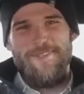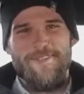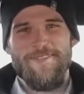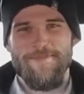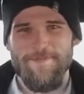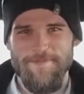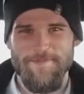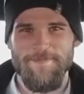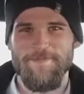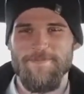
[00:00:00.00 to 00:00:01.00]

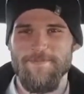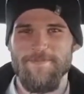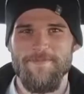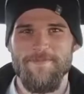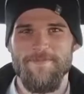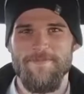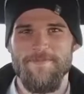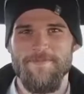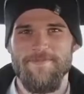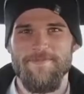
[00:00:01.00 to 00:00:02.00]

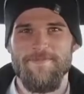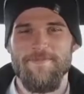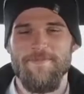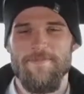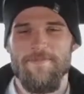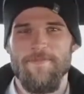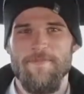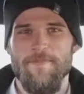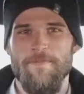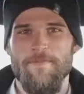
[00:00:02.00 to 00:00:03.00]

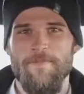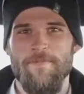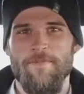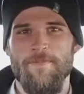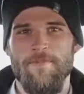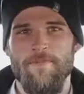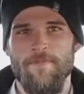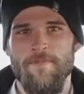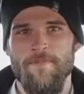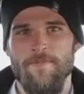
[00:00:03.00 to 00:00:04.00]

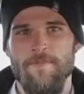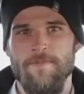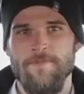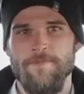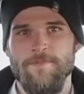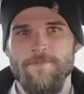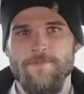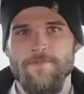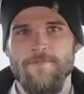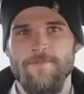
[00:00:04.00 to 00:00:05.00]

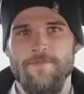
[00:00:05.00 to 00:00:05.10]
This person isn't speaking.